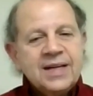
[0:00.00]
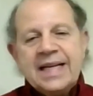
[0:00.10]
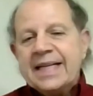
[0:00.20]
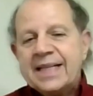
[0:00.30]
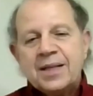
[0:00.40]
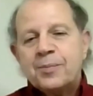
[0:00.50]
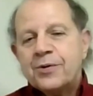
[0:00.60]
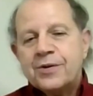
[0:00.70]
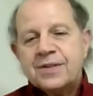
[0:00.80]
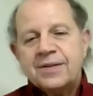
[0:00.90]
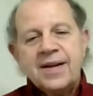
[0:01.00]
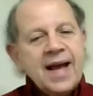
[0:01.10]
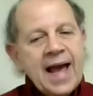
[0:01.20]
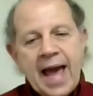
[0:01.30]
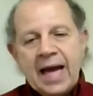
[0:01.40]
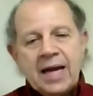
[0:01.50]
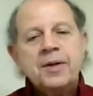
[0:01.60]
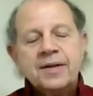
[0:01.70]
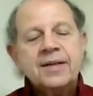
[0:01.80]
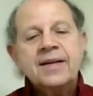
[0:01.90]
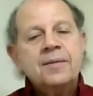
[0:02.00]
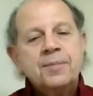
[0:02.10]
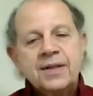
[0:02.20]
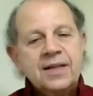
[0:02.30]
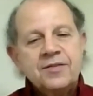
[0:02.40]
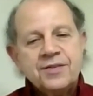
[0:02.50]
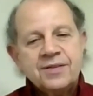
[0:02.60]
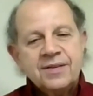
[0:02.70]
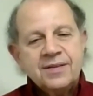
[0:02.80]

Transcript: and another person adamantly believes